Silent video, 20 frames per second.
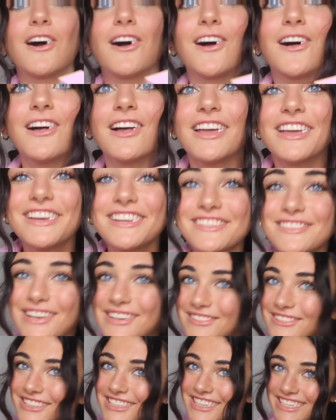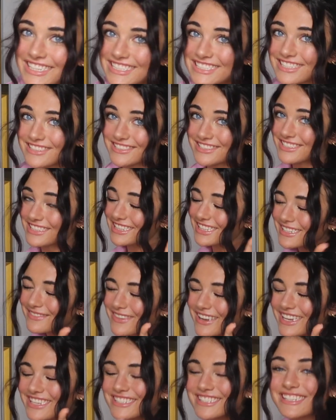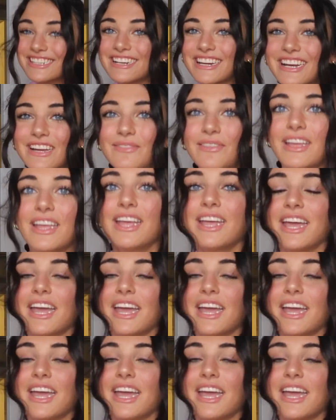haul. So I wore these. Go just look at my Instagram.